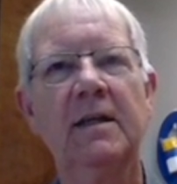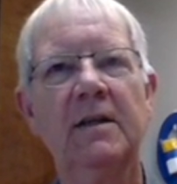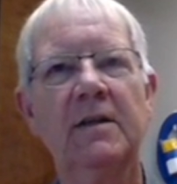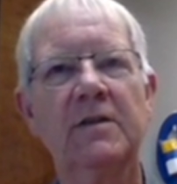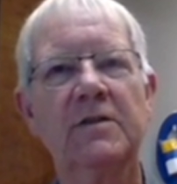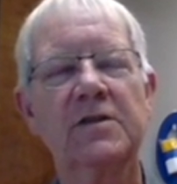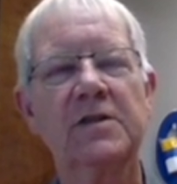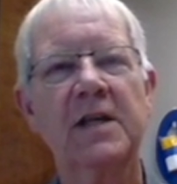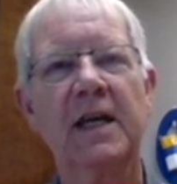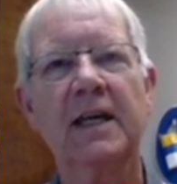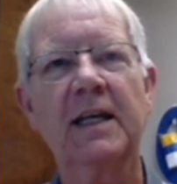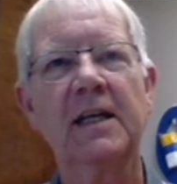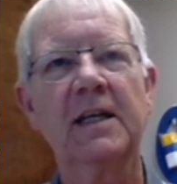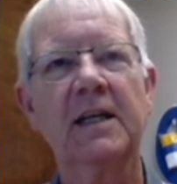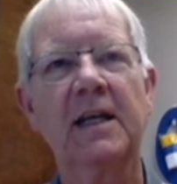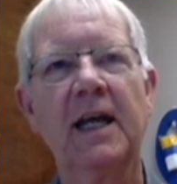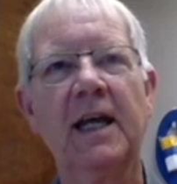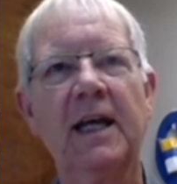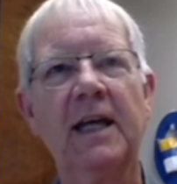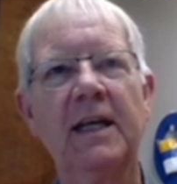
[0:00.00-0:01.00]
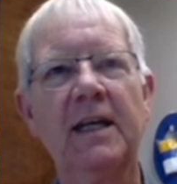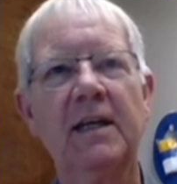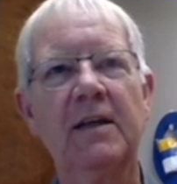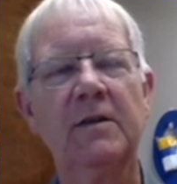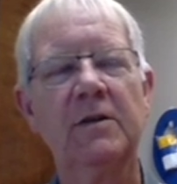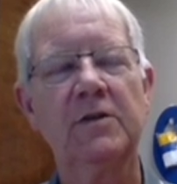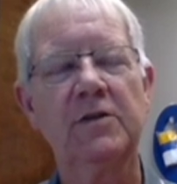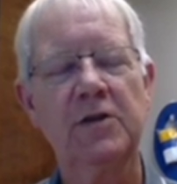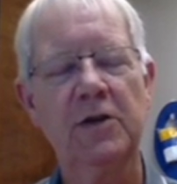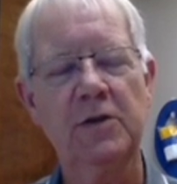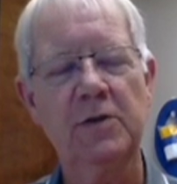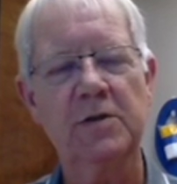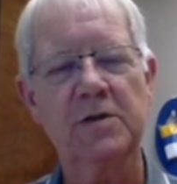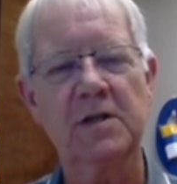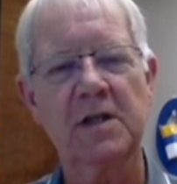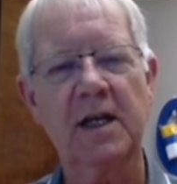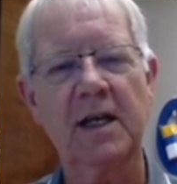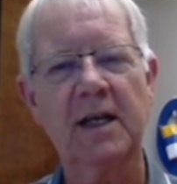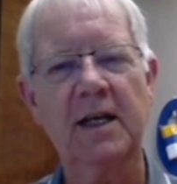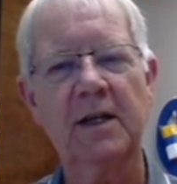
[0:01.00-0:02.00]
Second day,
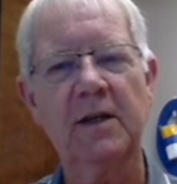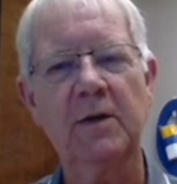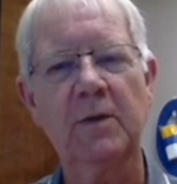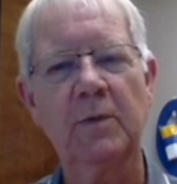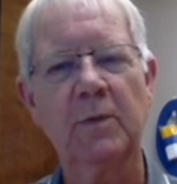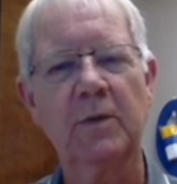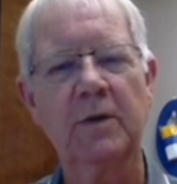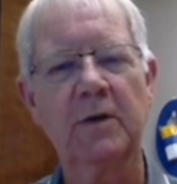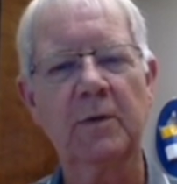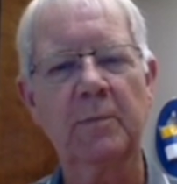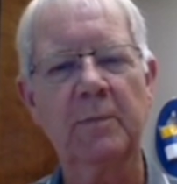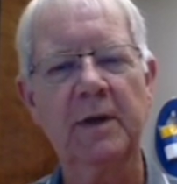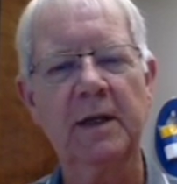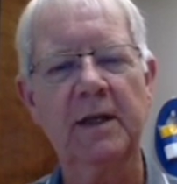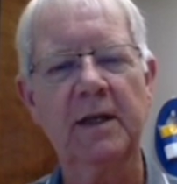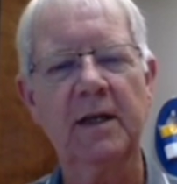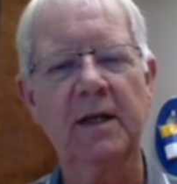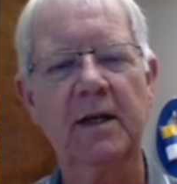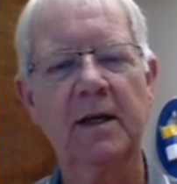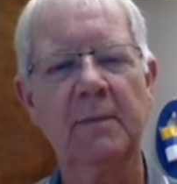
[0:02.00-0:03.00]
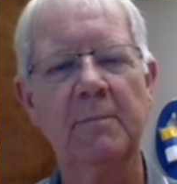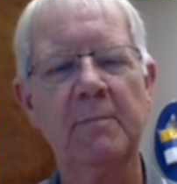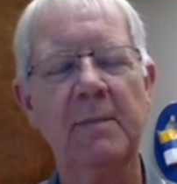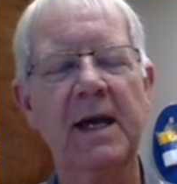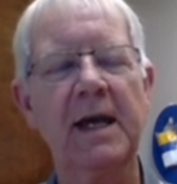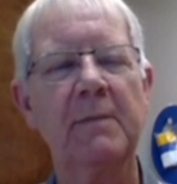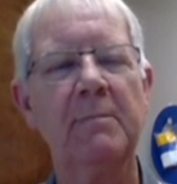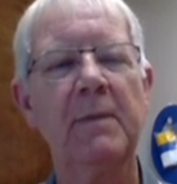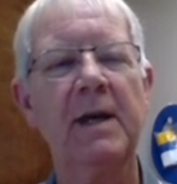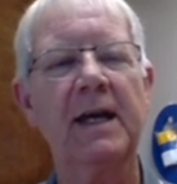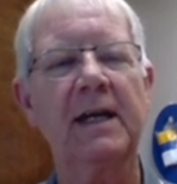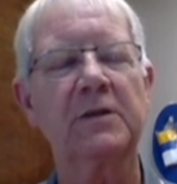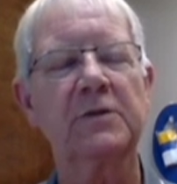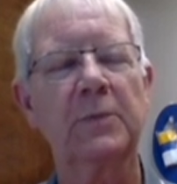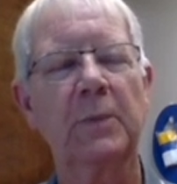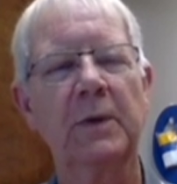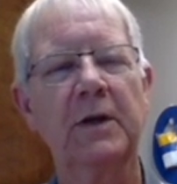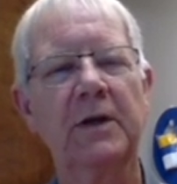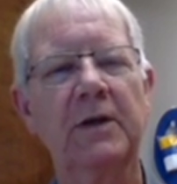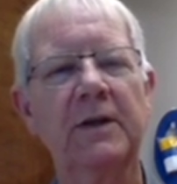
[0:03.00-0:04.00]
Tuesday, will be uh, Mad Max
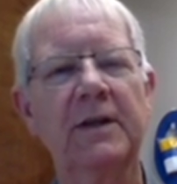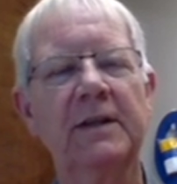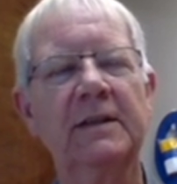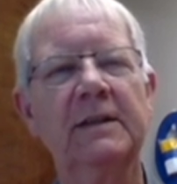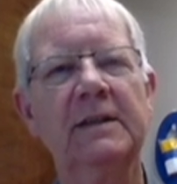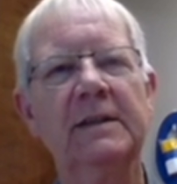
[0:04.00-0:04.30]
Welding.